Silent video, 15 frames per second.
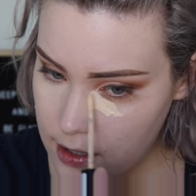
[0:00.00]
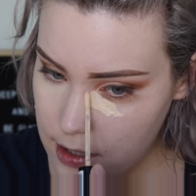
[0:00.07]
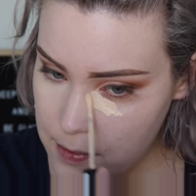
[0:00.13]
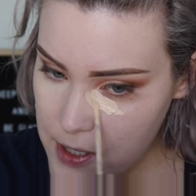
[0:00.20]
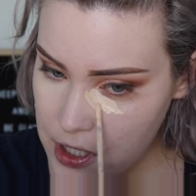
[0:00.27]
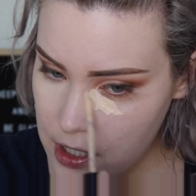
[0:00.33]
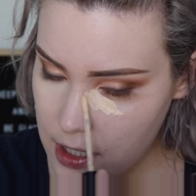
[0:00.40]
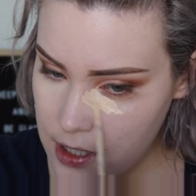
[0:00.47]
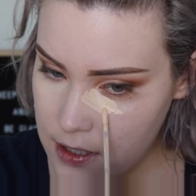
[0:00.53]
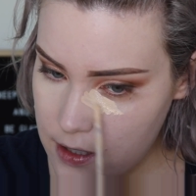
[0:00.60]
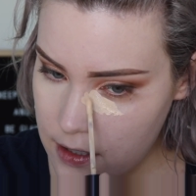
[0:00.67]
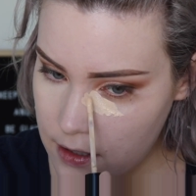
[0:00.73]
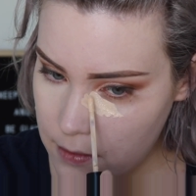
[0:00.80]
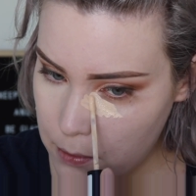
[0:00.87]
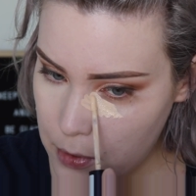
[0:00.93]
Especially
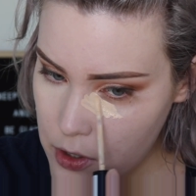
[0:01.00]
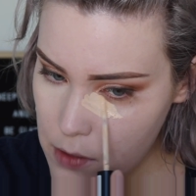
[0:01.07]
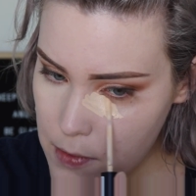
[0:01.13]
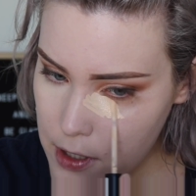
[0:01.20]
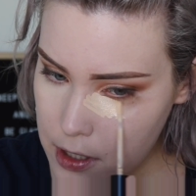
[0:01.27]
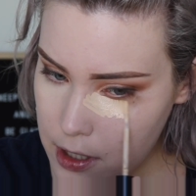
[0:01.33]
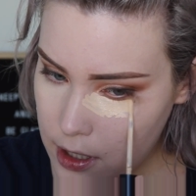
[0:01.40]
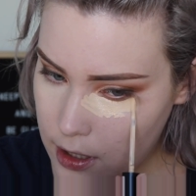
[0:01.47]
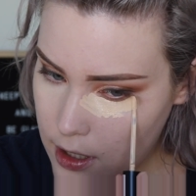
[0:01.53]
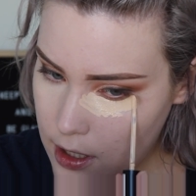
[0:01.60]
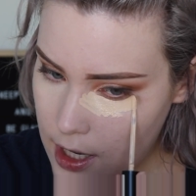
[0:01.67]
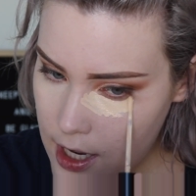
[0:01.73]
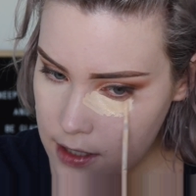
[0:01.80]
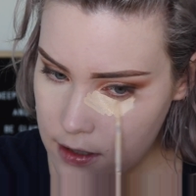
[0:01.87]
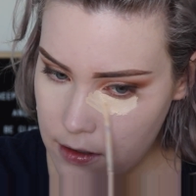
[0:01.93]
because beauty blender
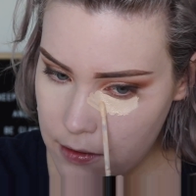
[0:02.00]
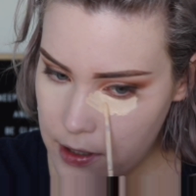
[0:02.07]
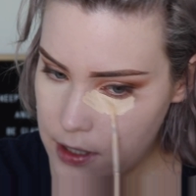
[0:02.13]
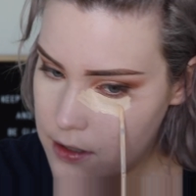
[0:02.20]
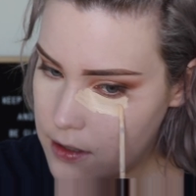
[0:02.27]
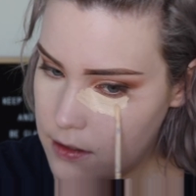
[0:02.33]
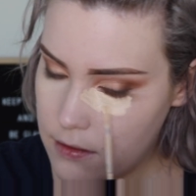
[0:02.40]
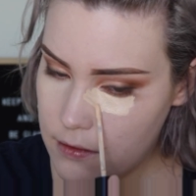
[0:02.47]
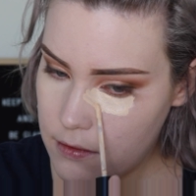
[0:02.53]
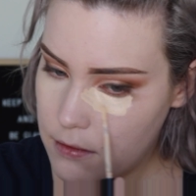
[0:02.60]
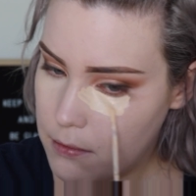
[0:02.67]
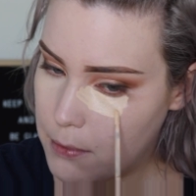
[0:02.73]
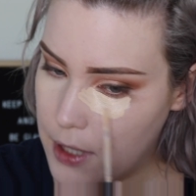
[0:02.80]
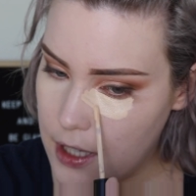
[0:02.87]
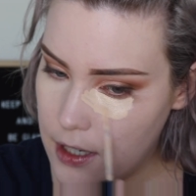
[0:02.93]
hasn't always
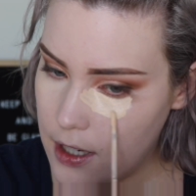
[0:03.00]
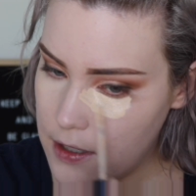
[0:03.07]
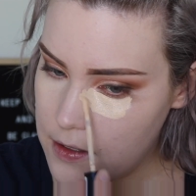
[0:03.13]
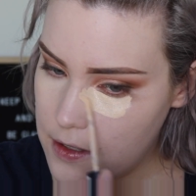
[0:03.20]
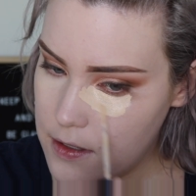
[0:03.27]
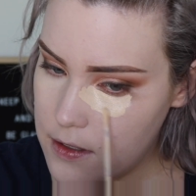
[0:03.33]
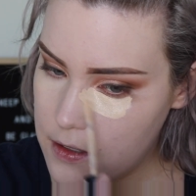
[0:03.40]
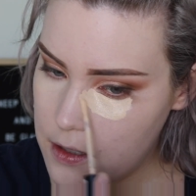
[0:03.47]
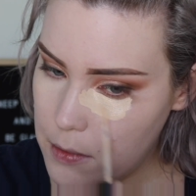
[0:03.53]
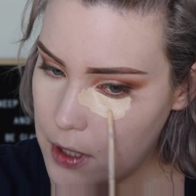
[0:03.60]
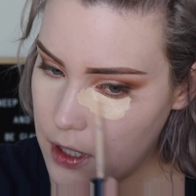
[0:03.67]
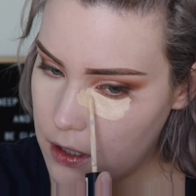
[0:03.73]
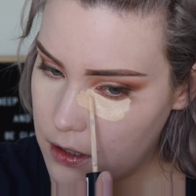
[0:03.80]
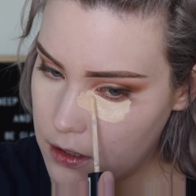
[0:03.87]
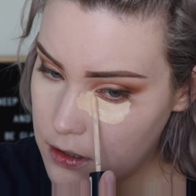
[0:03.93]
been the nicest to
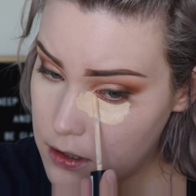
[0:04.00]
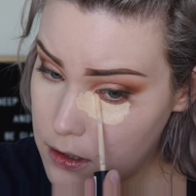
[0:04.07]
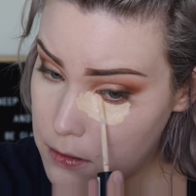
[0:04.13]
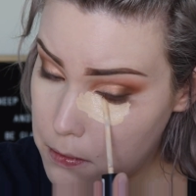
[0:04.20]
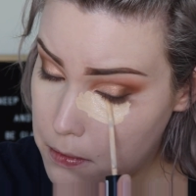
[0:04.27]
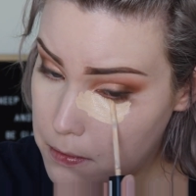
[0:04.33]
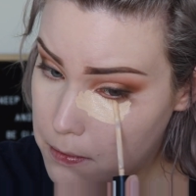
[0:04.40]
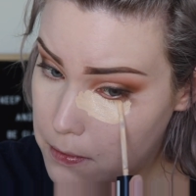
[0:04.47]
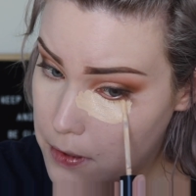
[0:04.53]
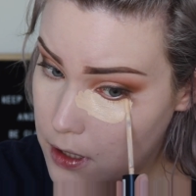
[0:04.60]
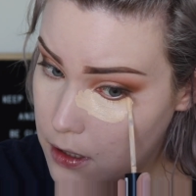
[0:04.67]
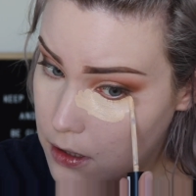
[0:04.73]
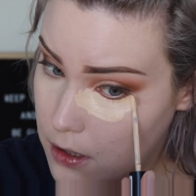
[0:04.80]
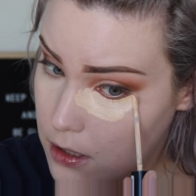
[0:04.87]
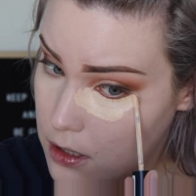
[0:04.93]
me.
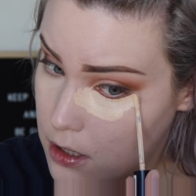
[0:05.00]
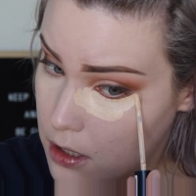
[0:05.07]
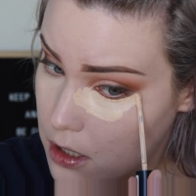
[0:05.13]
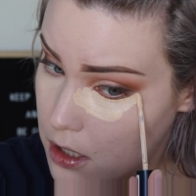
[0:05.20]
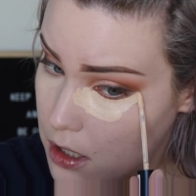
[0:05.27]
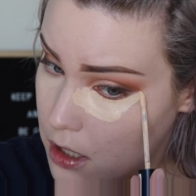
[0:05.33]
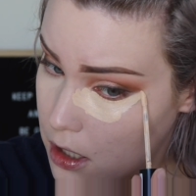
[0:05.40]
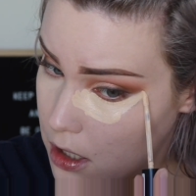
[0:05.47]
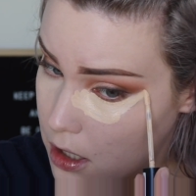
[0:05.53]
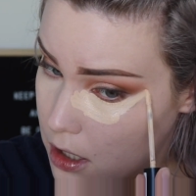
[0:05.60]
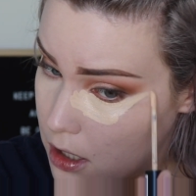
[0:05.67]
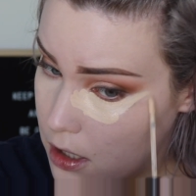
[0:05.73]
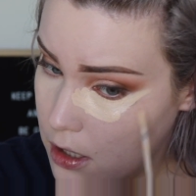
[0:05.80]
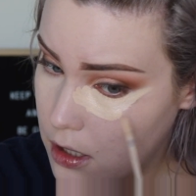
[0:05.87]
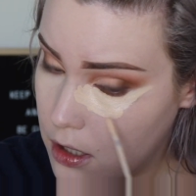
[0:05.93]
Spill the
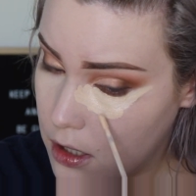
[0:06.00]
tea.